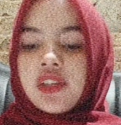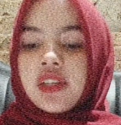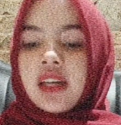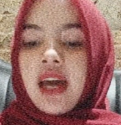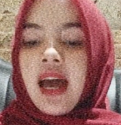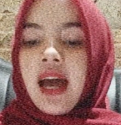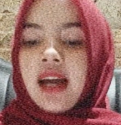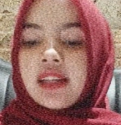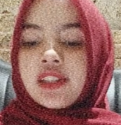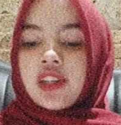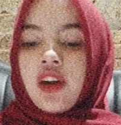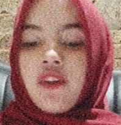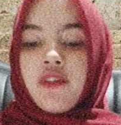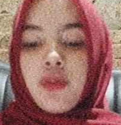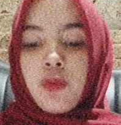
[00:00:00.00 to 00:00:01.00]
the act
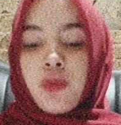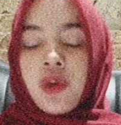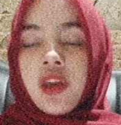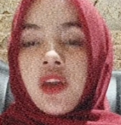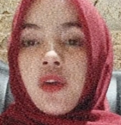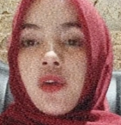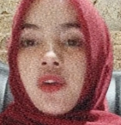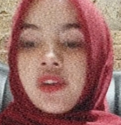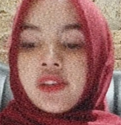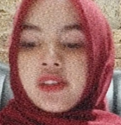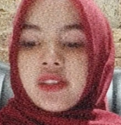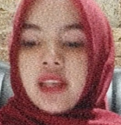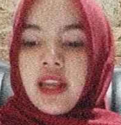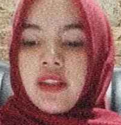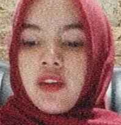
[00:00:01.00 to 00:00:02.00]
of doing or the
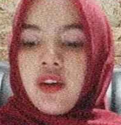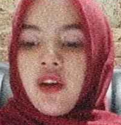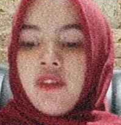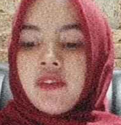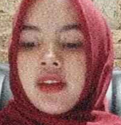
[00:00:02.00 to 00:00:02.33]
state of.